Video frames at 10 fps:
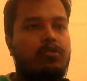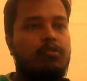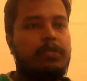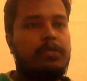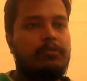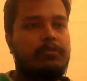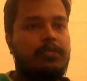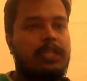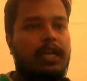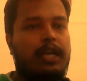2 bishops
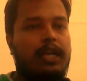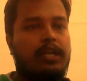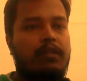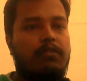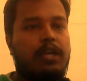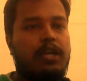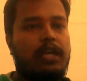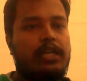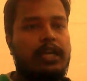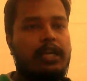which are actively
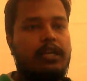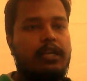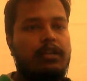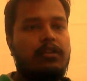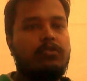attacking.